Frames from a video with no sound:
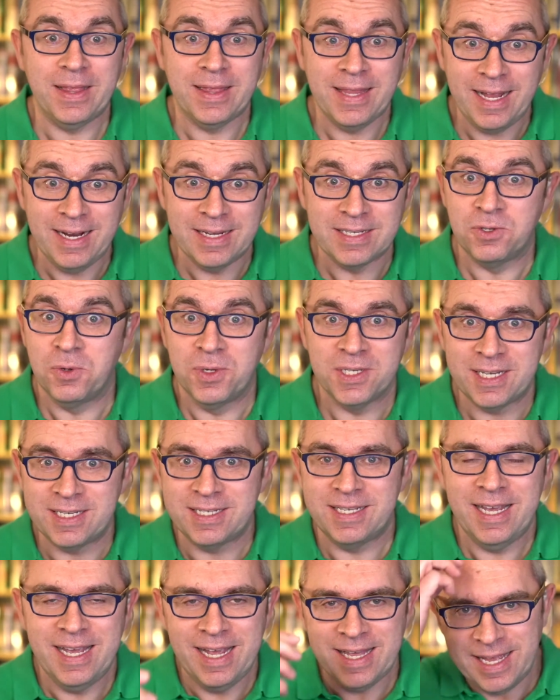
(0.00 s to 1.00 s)
Let us know, as I
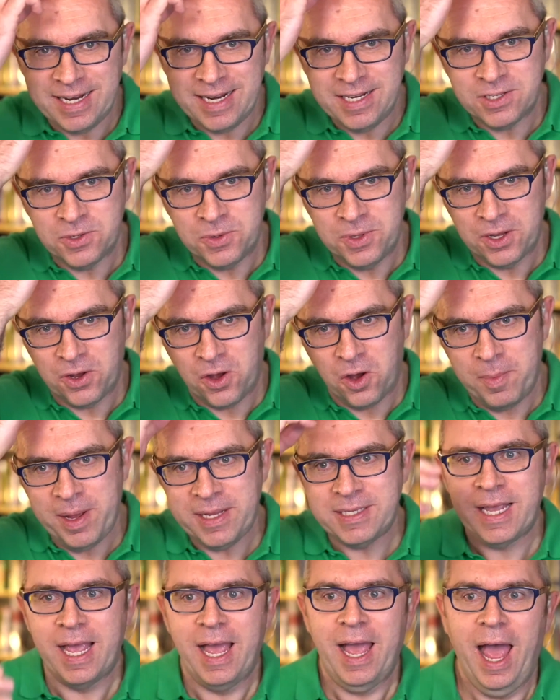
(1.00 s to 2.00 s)
say, let us know in the
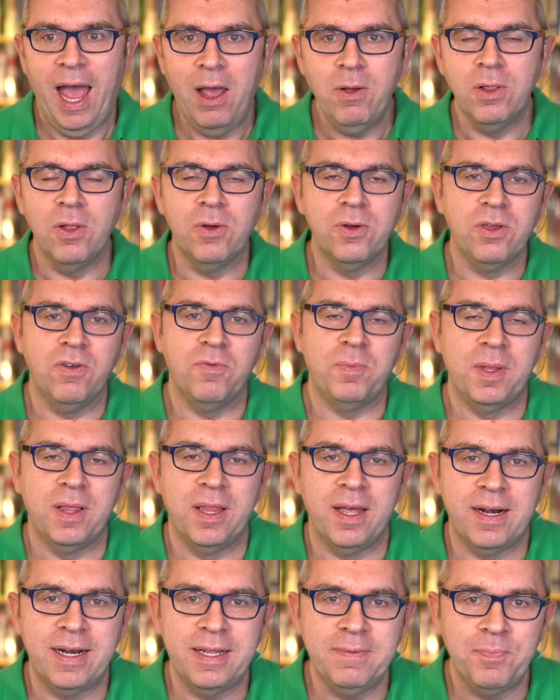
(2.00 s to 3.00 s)
comments how long you've
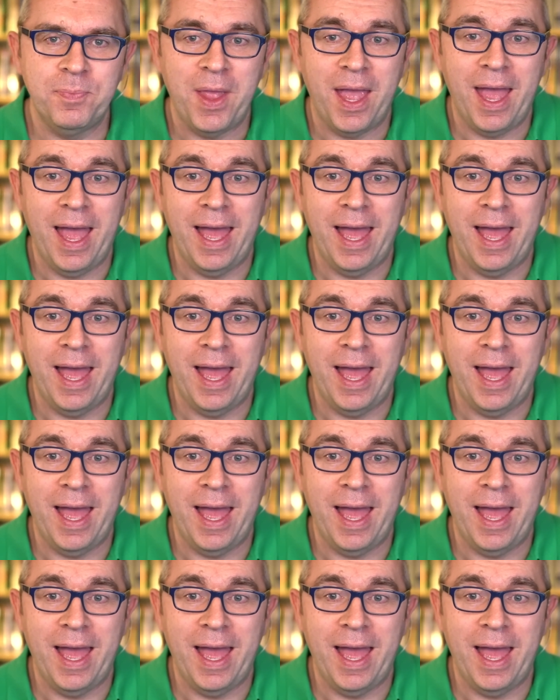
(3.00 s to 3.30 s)
been learning